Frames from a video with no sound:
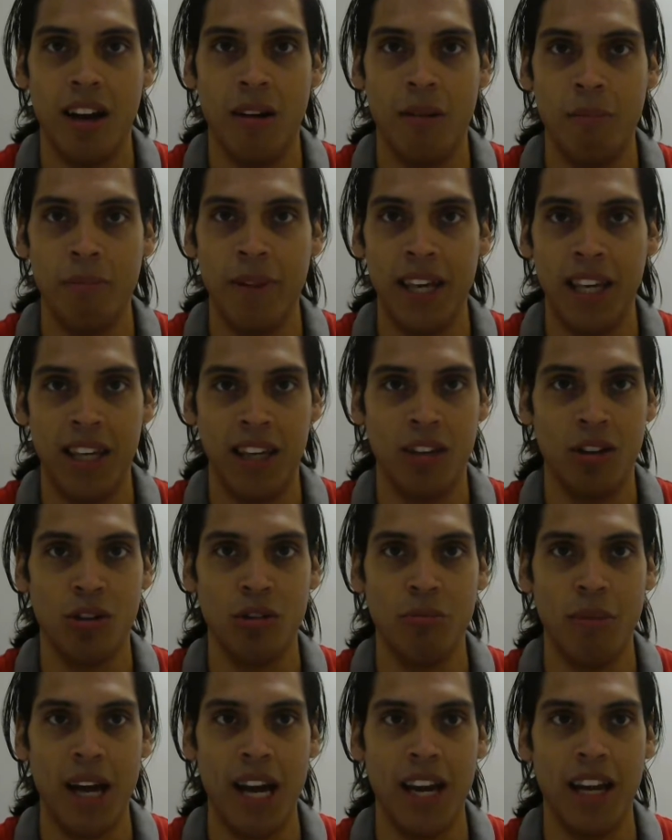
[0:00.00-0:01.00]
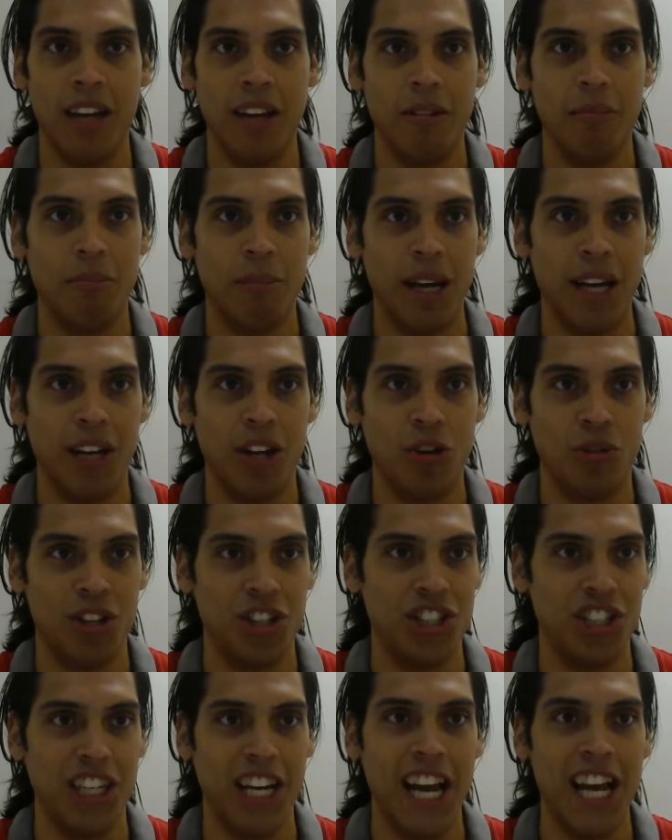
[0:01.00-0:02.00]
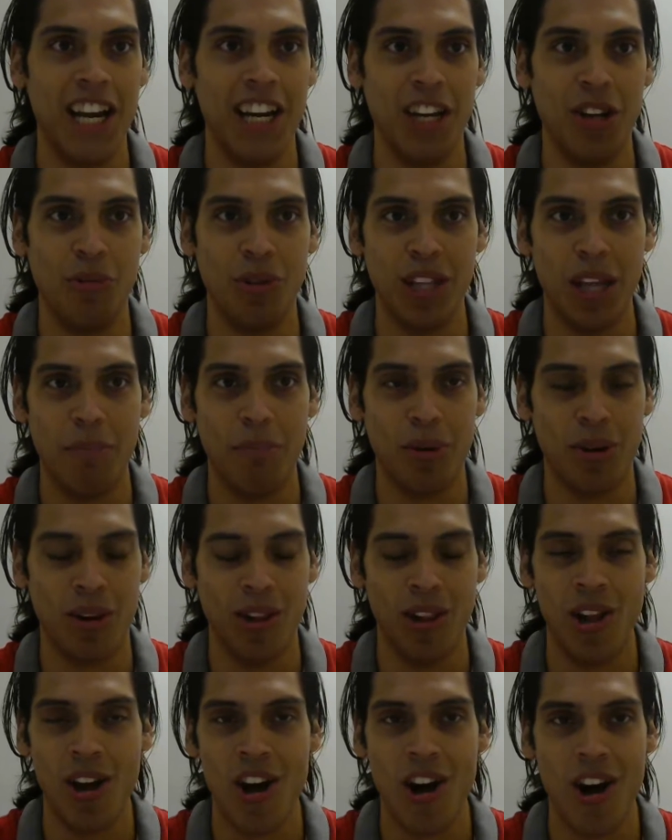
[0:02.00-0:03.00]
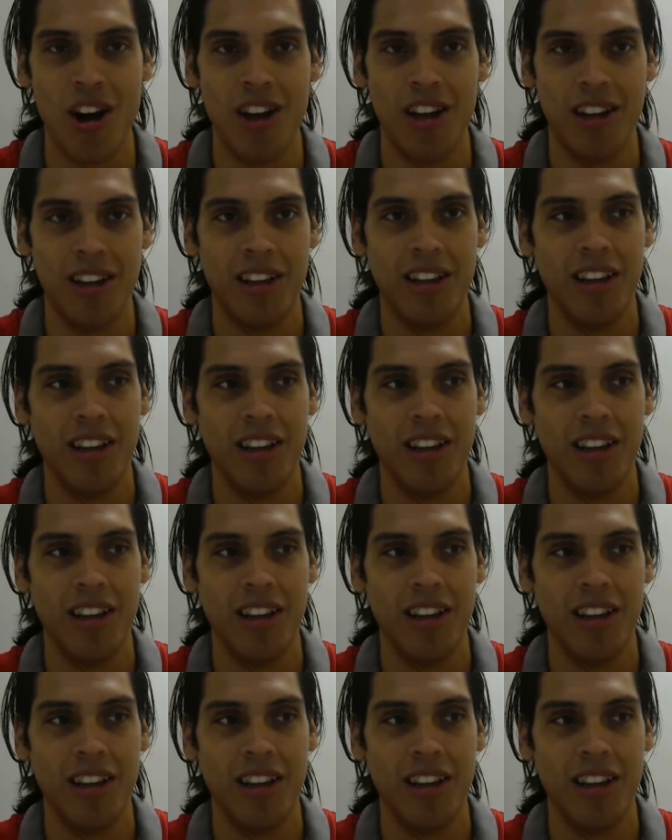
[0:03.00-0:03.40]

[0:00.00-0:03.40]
They killed my Christianity when they put a law.